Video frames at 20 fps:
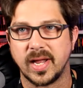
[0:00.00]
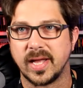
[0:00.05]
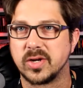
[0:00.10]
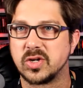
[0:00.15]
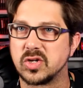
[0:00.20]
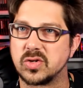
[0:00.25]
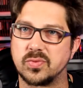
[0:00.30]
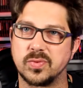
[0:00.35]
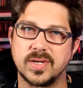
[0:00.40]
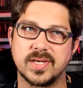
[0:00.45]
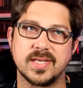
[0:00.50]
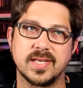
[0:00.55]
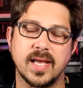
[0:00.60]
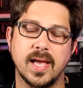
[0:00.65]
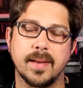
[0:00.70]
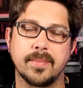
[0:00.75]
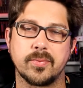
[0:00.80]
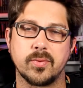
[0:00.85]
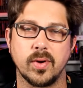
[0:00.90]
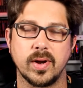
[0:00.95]
I just recently
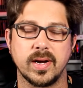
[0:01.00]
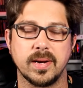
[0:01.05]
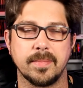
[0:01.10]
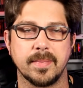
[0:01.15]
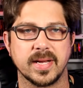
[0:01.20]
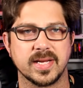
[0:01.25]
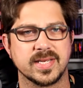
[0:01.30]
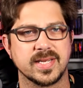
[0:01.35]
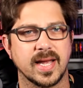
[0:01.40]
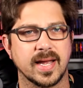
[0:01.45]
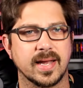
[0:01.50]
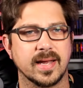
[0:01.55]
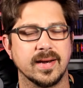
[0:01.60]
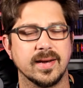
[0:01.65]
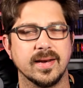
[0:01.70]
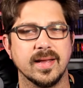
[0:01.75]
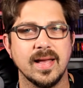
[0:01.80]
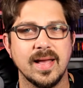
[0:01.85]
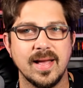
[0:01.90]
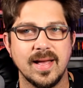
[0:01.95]
upgraded my
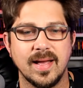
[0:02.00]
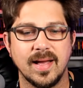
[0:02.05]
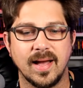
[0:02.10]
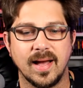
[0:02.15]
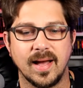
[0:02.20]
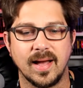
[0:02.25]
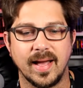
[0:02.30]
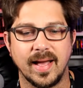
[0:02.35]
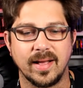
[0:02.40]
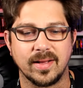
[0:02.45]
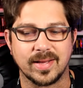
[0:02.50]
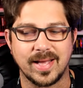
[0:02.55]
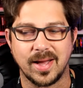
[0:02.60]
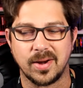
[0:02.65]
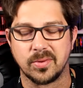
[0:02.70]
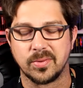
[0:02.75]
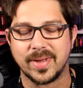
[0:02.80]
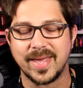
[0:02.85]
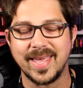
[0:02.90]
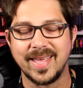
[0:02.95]
second
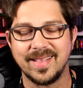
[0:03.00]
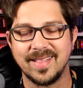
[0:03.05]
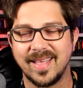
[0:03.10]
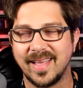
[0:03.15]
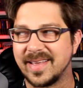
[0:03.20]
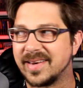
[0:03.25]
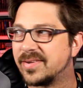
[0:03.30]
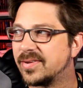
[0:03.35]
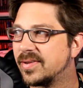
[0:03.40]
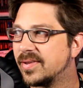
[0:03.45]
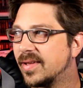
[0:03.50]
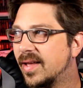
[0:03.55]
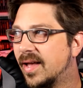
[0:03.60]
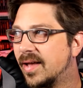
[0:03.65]
Elgato key light